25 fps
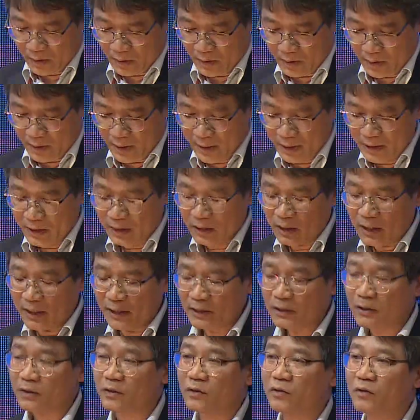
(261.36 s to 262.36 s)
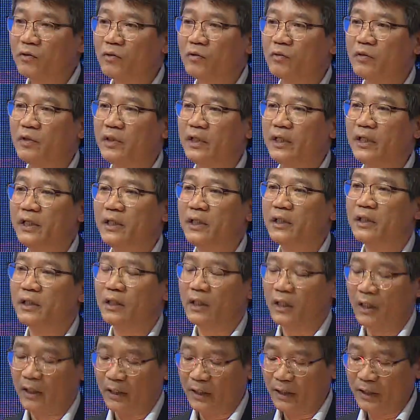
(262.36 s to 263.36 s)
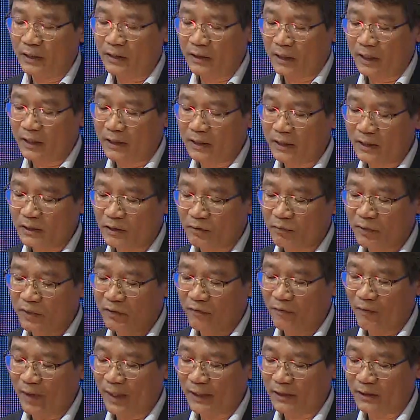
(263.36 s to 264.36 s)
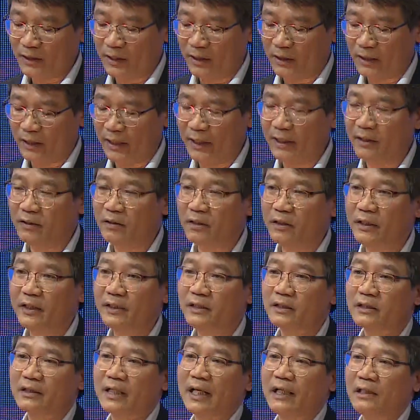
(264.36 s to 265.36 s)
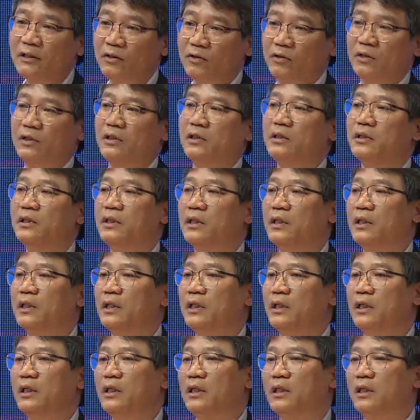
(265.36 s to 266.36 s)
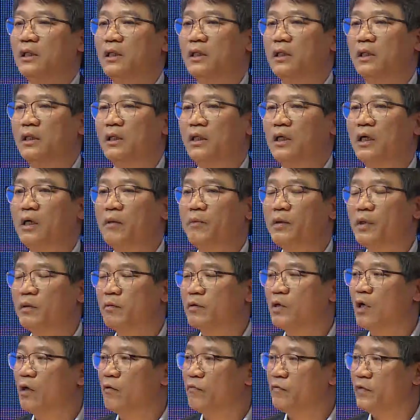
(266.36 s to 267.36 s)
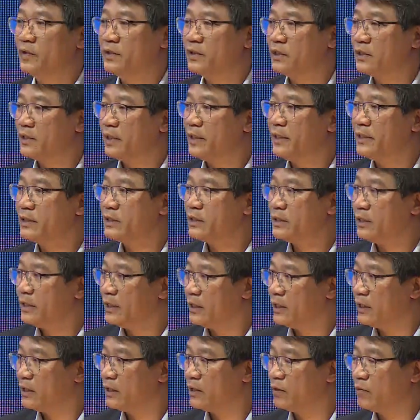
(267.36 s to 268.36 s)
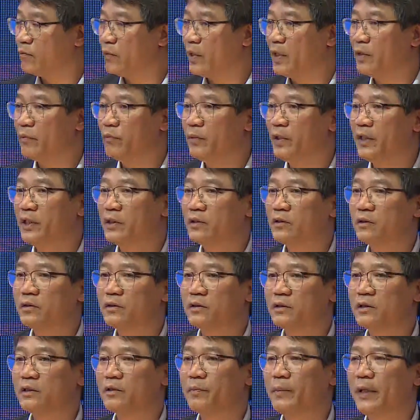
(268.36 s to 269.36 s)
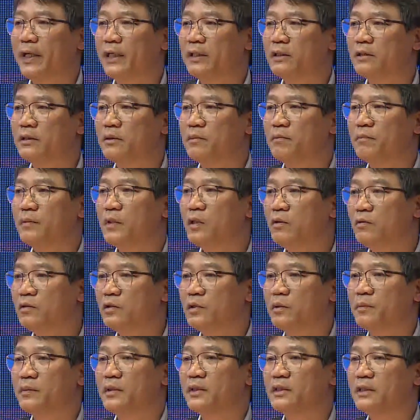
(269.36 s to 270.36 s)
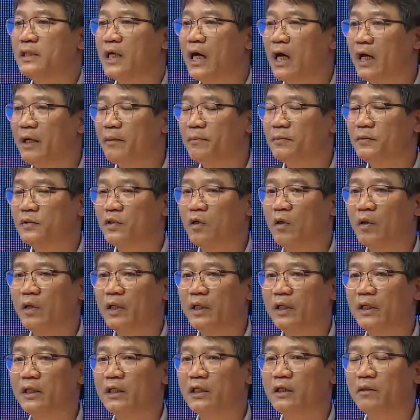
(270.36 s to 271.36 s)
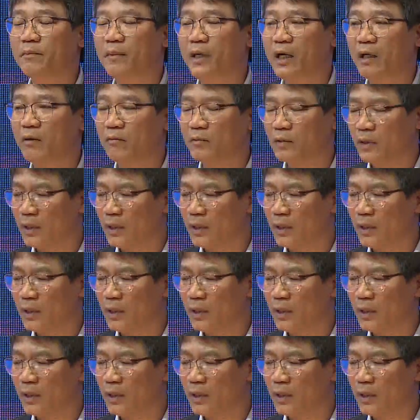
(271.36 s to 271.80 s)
And it leads to the, it is reflected in the discussion of our conference this year when we spent most of the time talking about